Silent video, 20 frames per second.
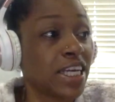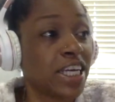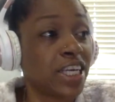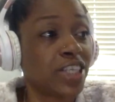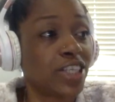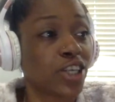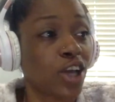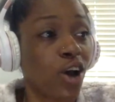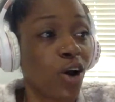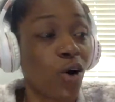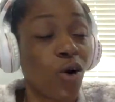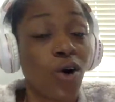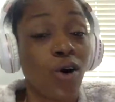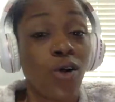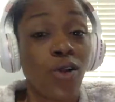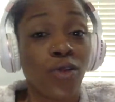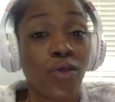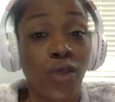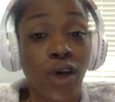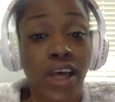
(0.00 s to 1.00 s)
So
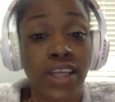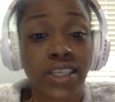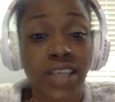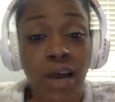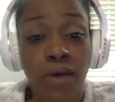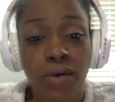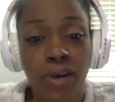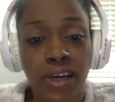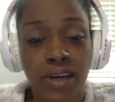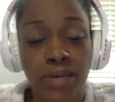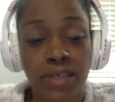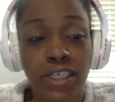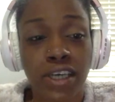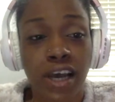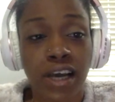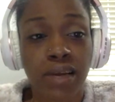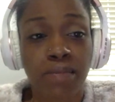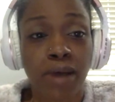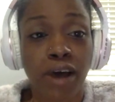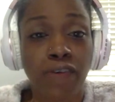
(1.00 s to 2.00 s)
that's how we're going to be
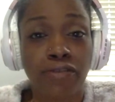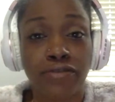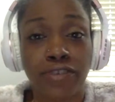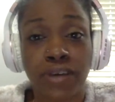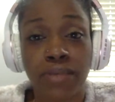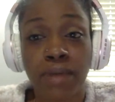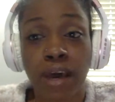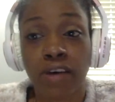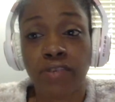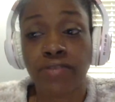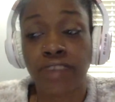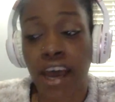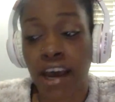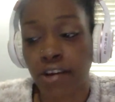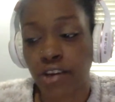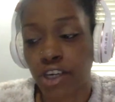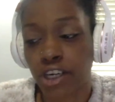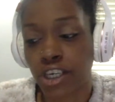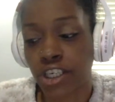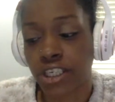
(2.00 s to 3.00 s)
talking about female
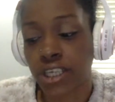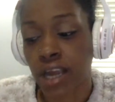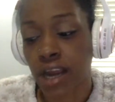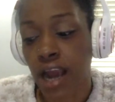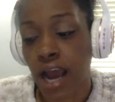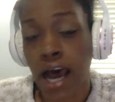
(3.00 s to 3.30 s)
founders.